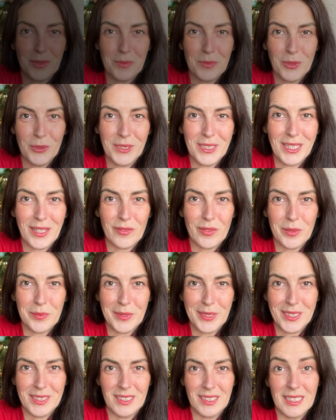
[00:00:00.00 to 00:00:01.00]
morning,
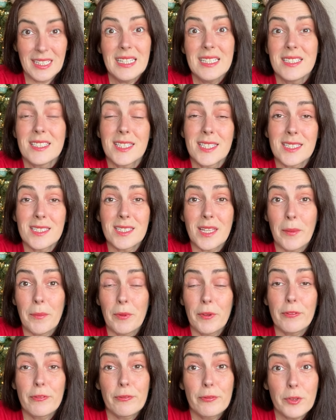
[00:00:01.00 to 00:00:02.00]
everybody. It's December
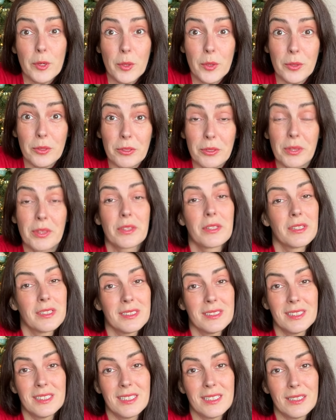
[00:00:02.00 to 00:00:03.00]
4th,
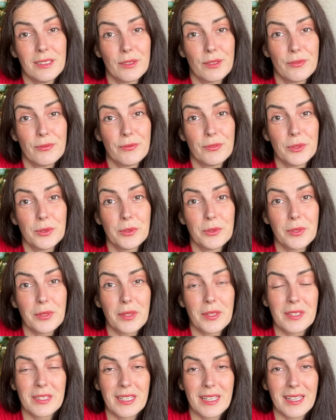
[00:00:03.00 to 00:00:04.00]
the
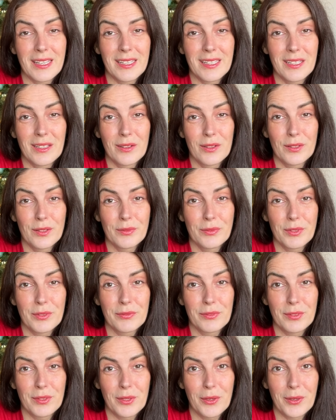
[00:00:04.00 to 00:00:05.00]
4th day of
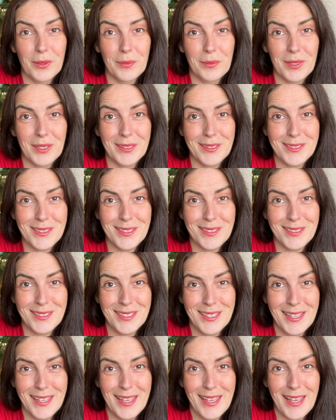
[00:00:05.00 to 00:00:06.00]
Vlogmas.
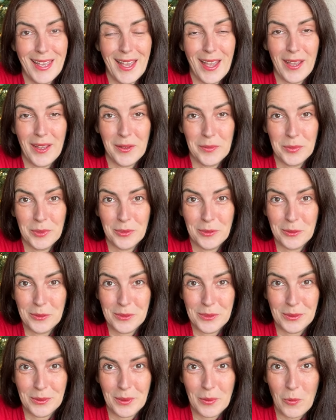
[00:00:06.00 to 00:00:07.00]
I hope you're all
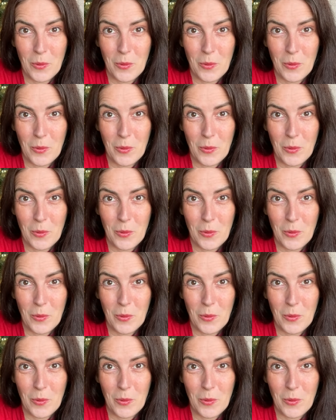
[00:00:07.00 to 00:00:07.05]
doing